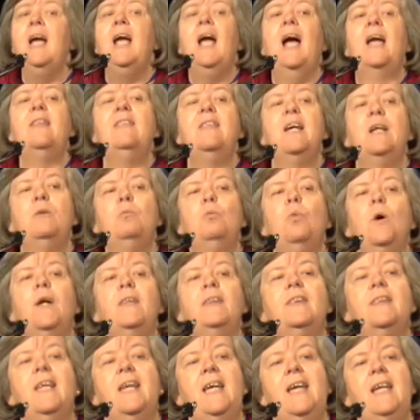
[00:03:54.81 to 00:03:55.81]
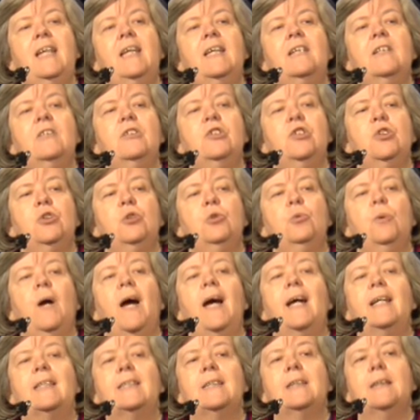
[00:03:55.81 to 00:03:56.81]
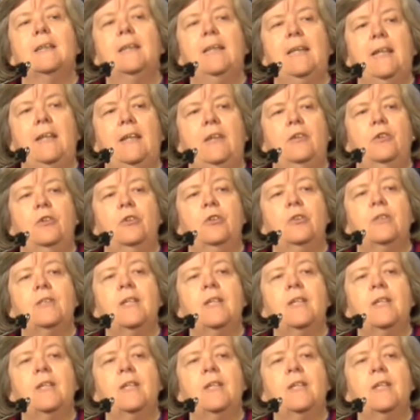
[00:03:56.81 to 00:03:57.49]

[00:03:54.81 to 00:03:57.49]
and then what they can do as leaders,